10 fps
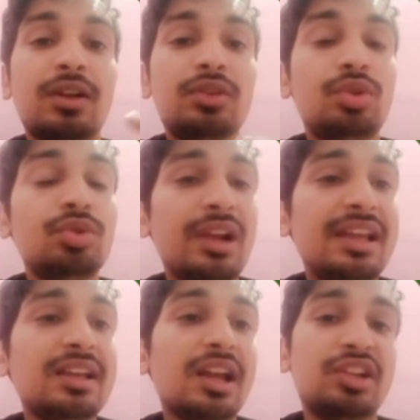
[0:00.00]
do
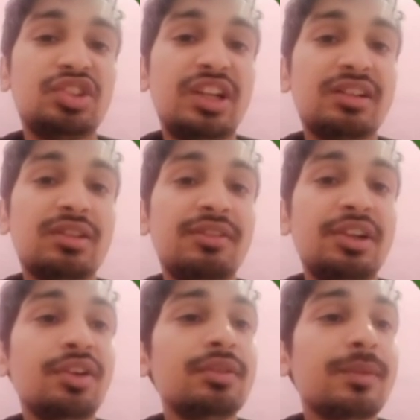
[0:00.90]
like and share the
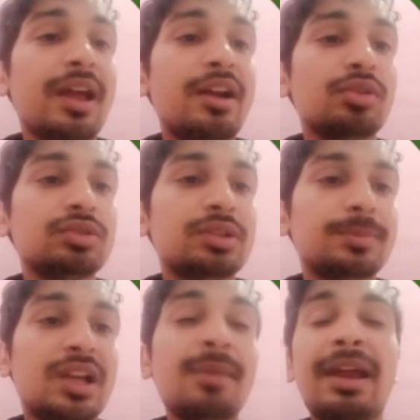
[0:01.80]
video, and also
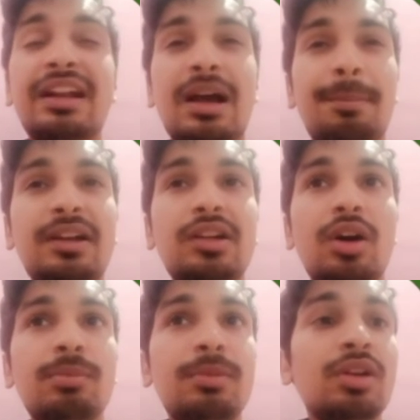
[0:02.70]
subscribe, and comment
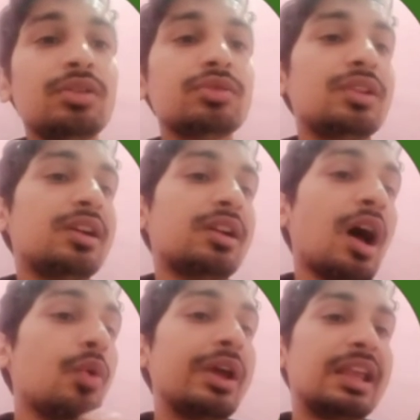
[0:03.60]
down below that
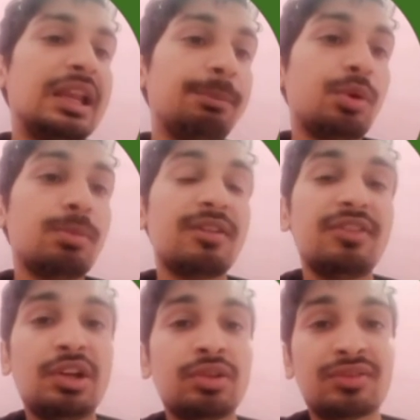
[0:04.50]
how I can improve my
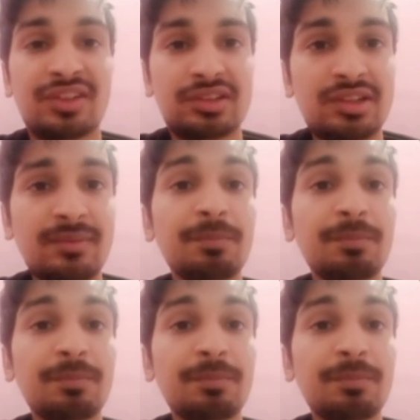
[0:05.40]
videos further,